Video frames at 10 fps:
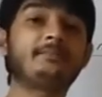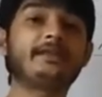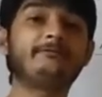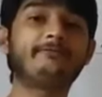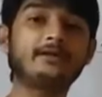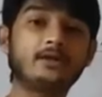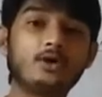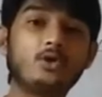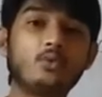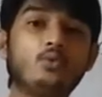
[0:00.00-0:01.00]

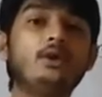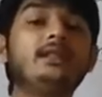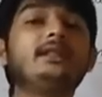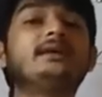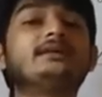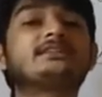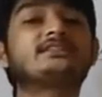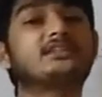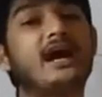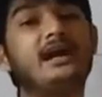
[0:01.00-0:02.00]
benefit will
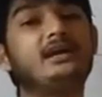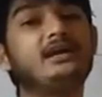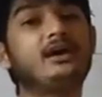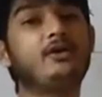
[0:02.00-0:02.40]
start